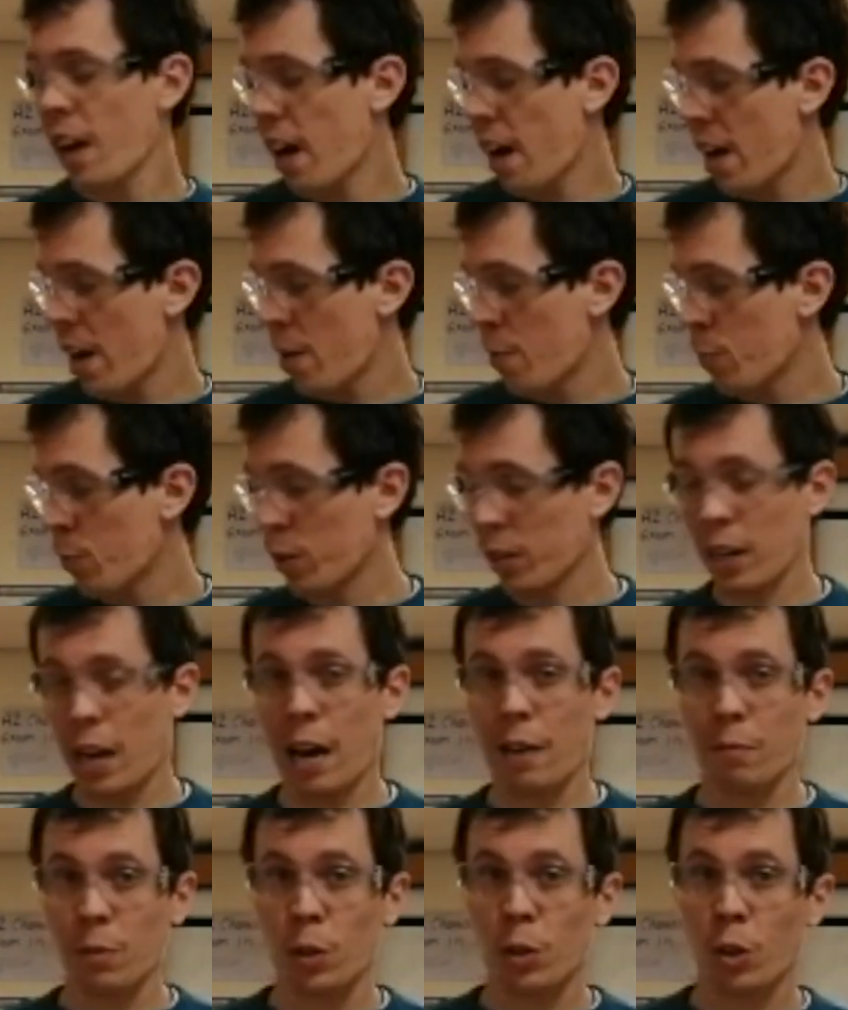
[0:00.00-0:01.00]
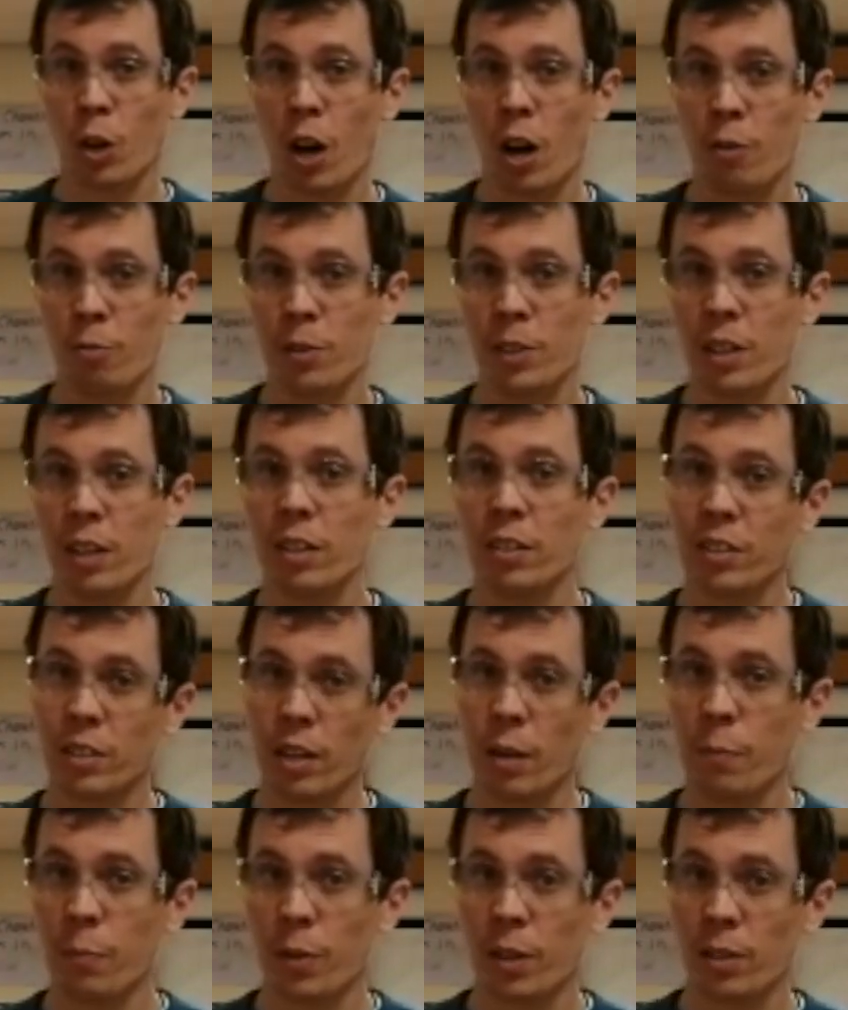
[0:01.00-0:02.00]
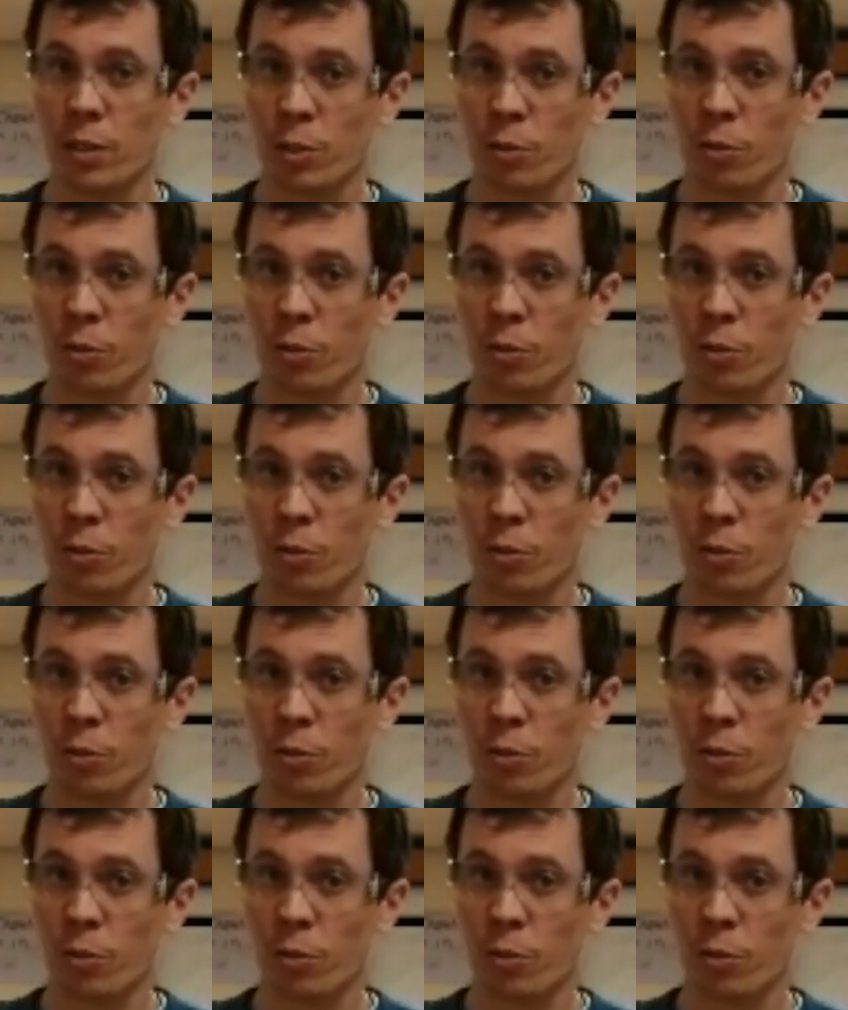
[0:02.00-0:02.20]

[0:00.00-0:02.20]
um, we're going to have a look at our results and plot a